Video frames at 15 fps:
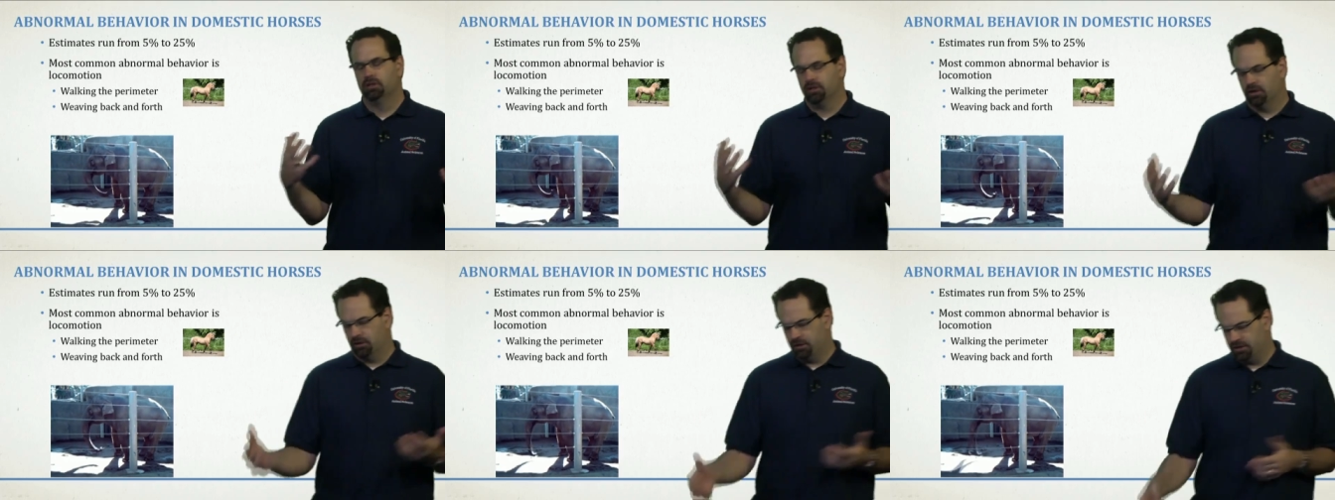
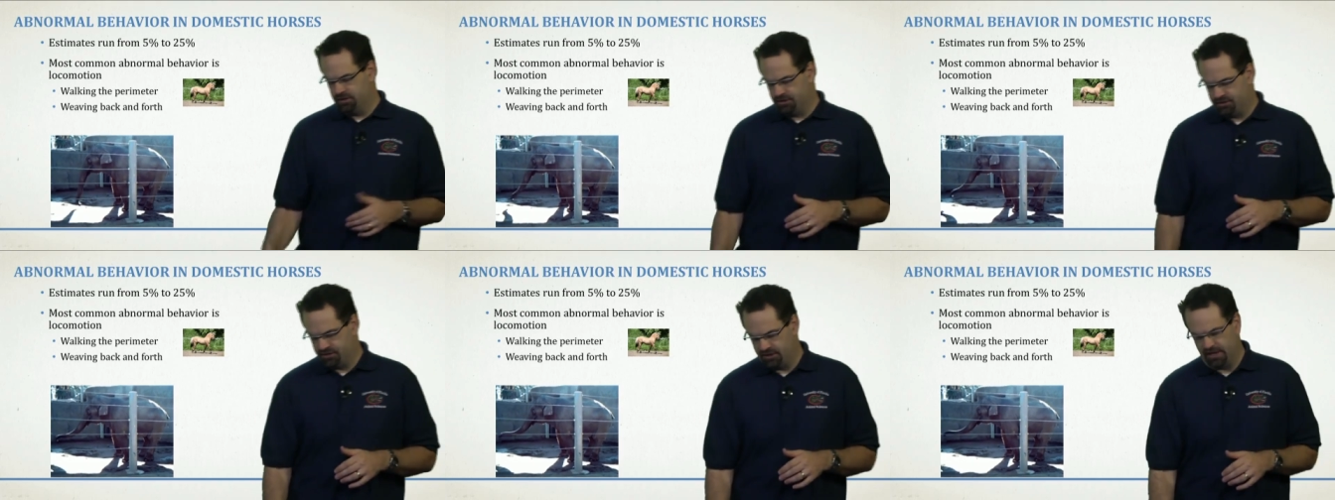
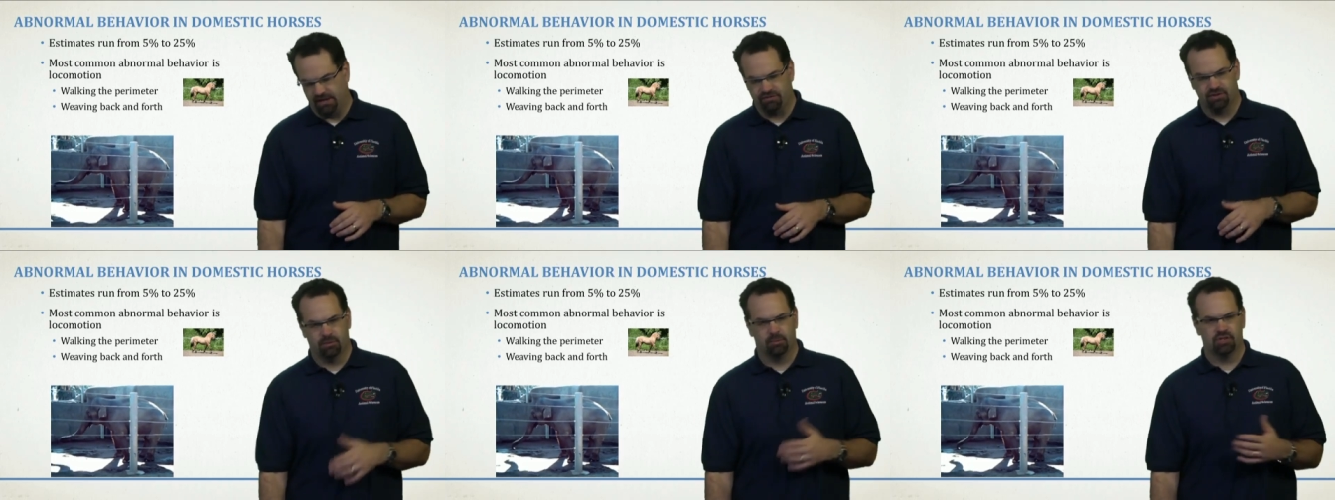They
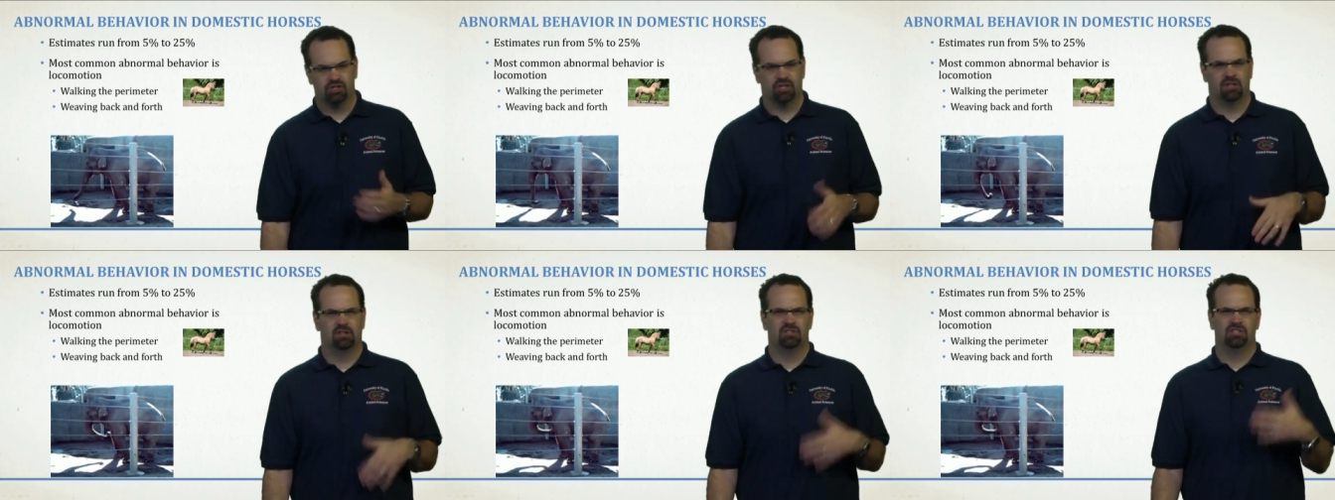have so
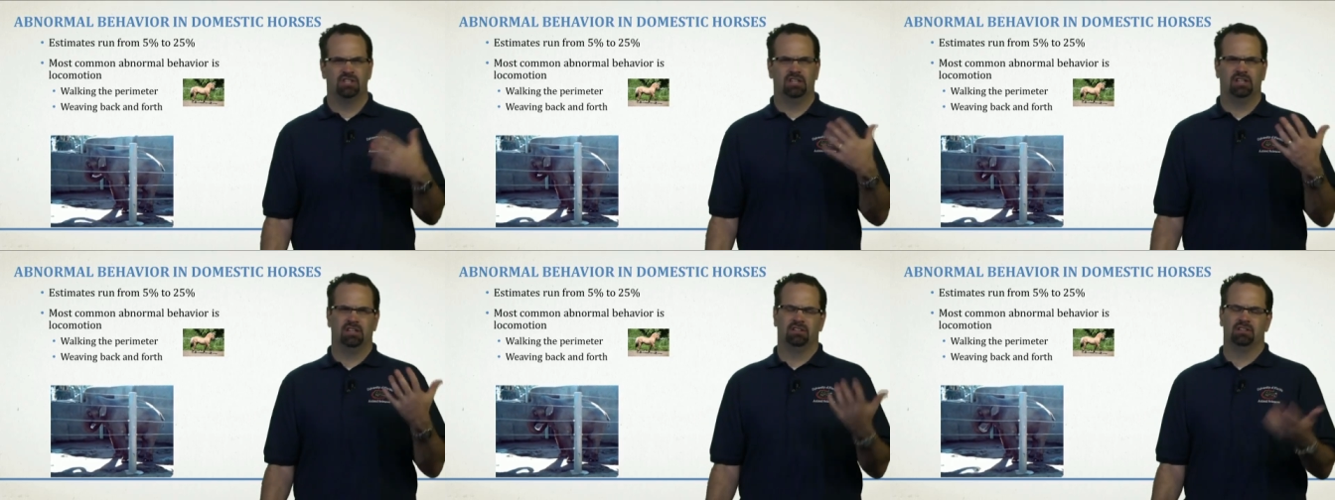much
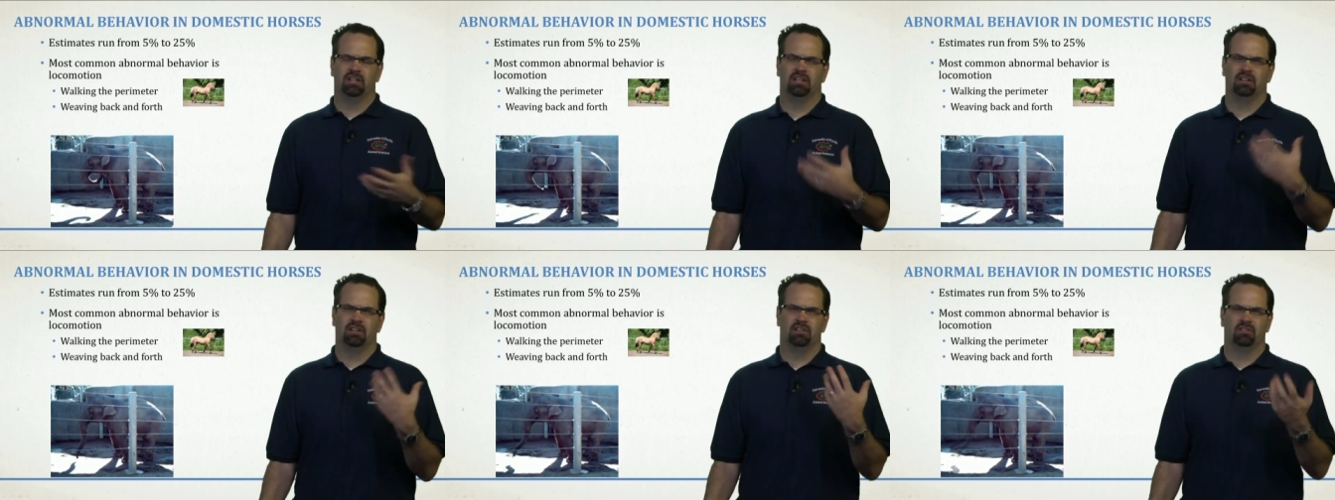energy, and
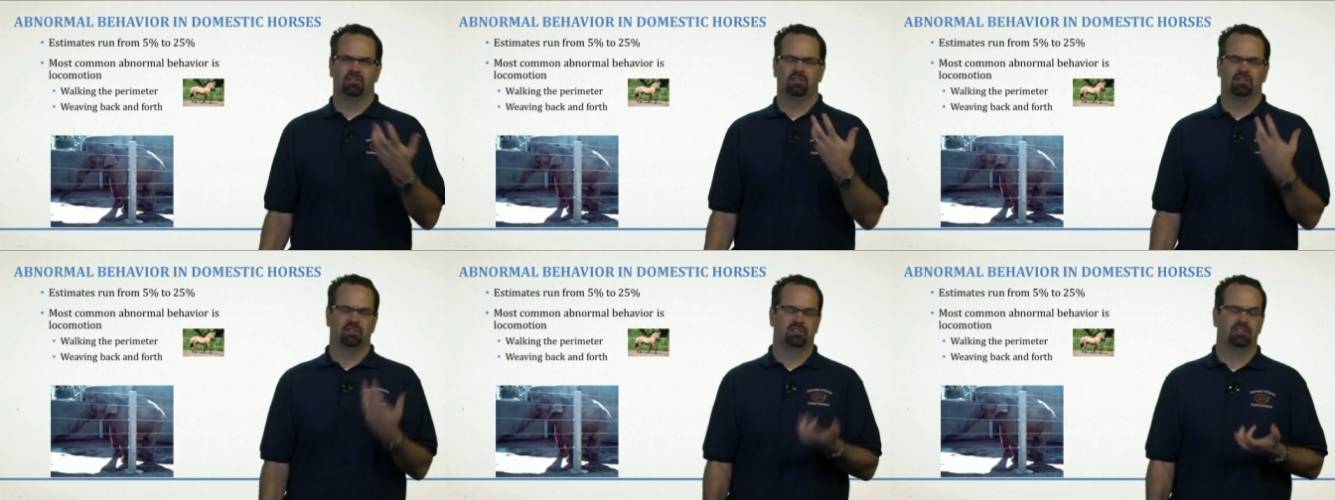then
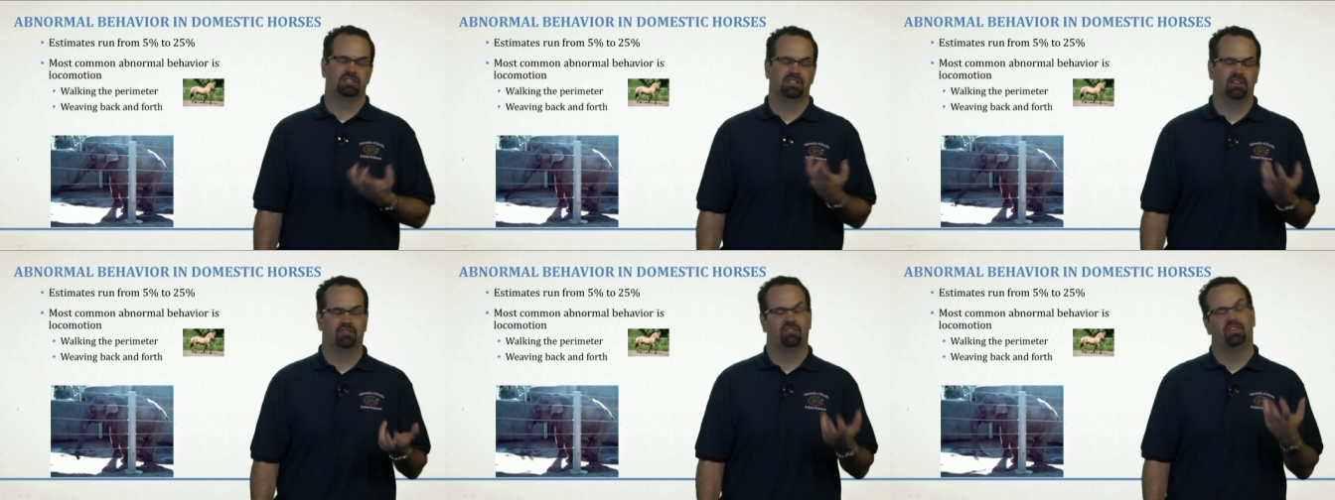they're in
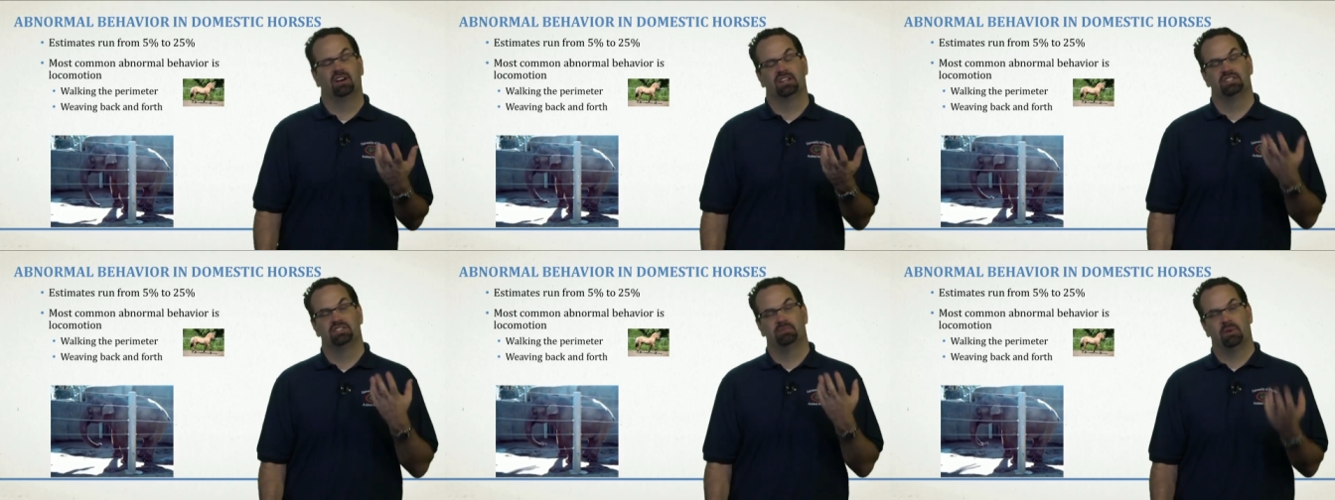these
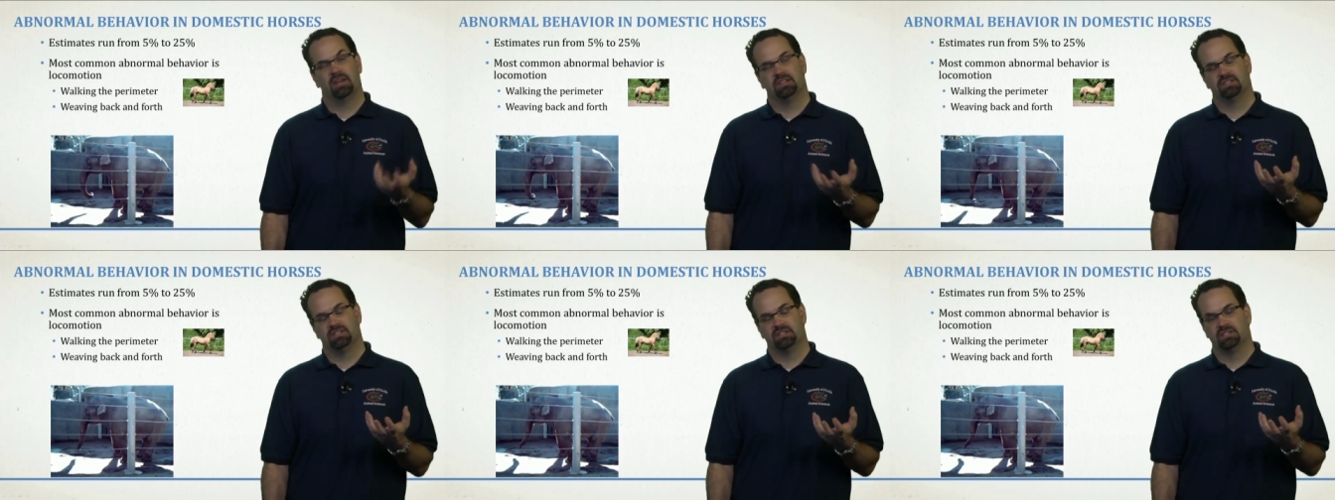confined
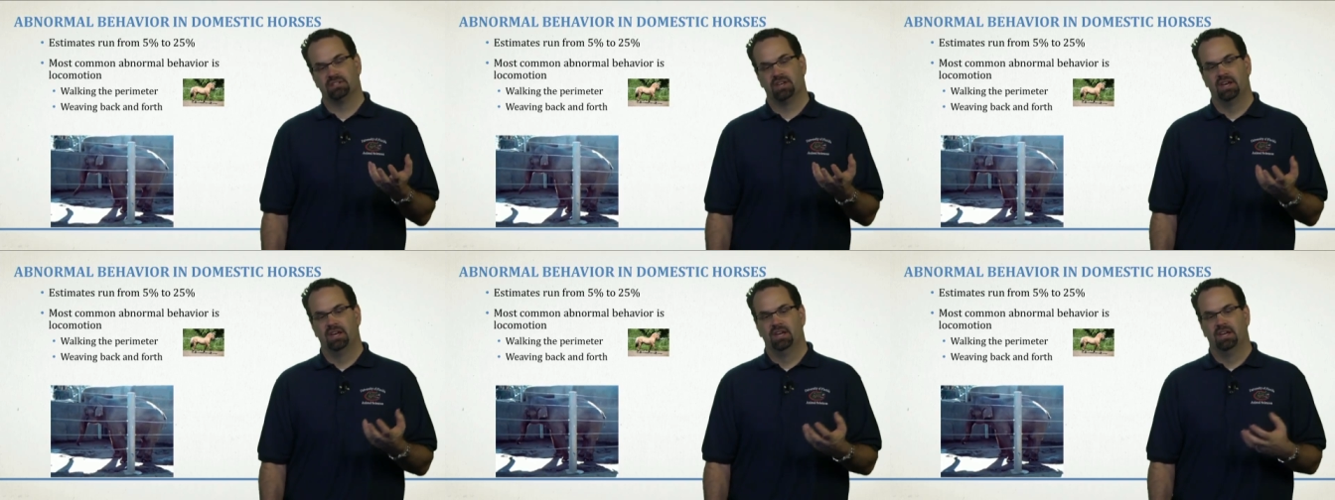spaces